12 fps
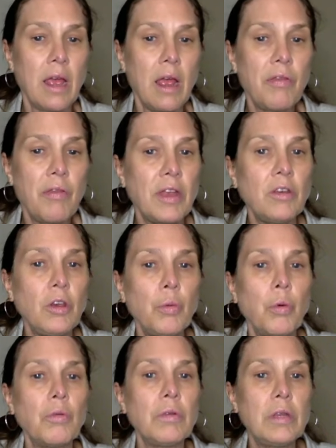then you
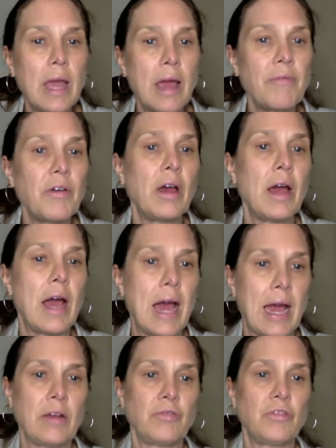will never
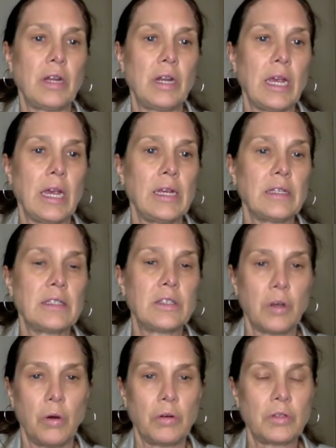actually
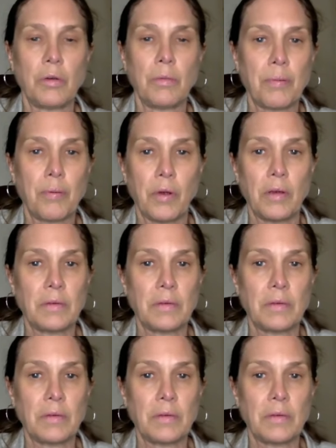start to improve.